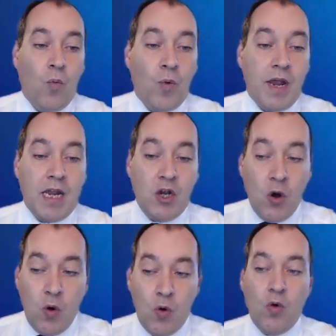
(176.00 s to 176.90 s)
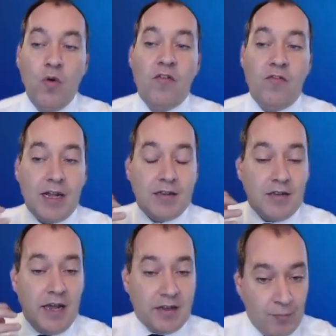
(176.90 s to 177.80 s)
We know
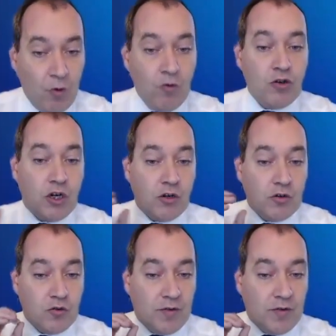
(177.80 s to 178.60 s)
that exposure